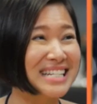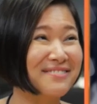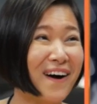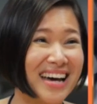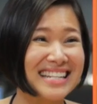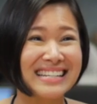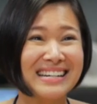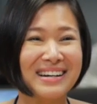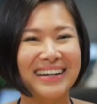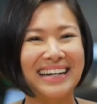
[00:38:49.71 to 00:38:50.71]
voice.
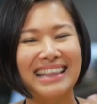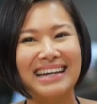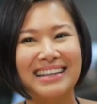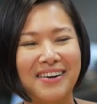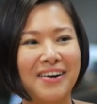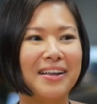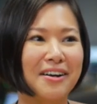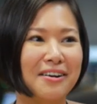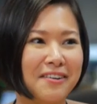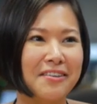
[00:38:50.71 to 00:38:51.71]
But I think there are a lot
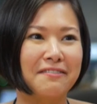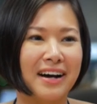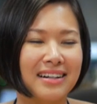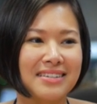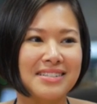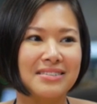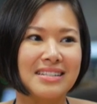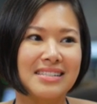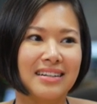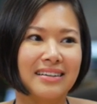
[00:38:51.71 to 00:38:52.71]
of other factors to
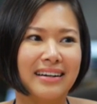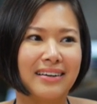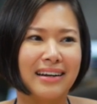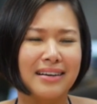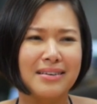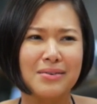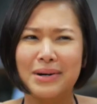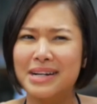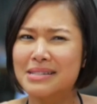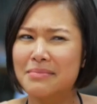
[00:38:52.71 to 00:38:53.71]
consider here. Like, what
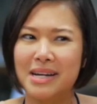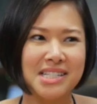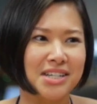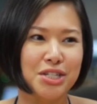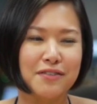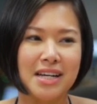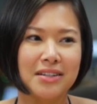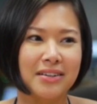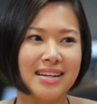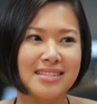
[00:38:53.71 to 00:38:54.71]
is the message of Senator
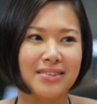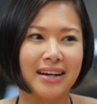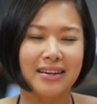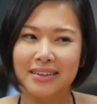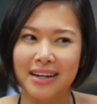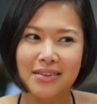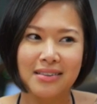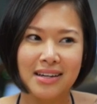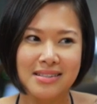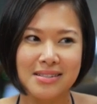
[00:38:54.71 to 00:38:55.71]
Escudero? Can you
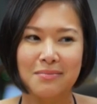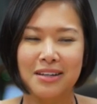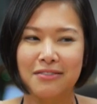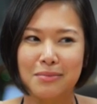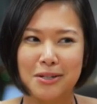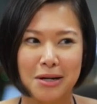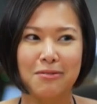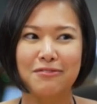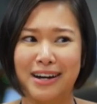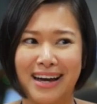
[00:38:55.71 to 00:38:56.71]
think something from the top of
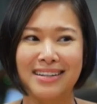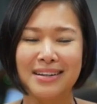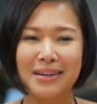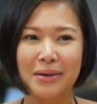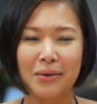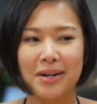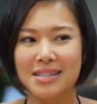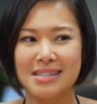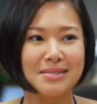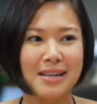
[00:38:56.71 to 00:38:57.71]
your head? Mm. What does he
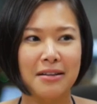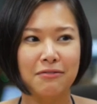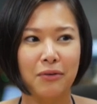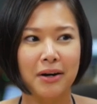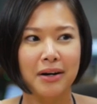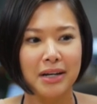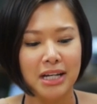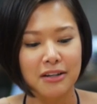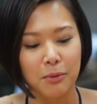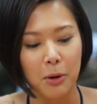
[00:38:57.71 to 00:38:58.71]
stand for?
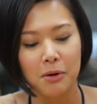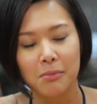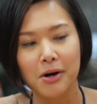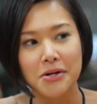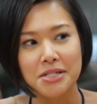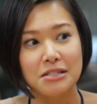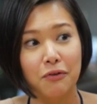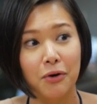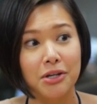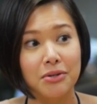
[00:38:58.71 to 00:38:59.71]
If Bongbong Marcos is for
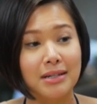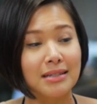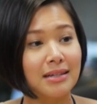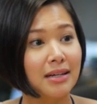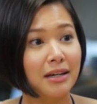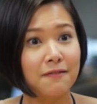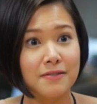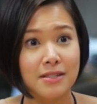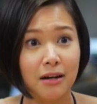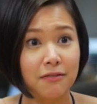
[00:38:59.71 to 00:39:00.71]
unity, if,
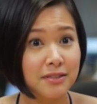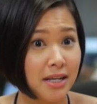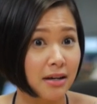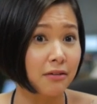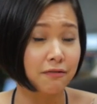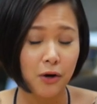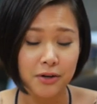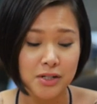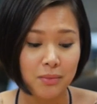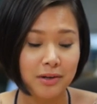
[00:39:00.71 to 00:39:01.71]
if, if
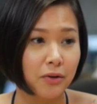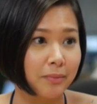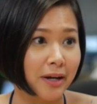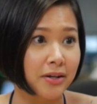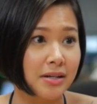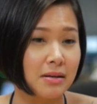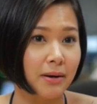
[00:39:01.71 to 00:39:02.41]
Congresswoman Robredo is about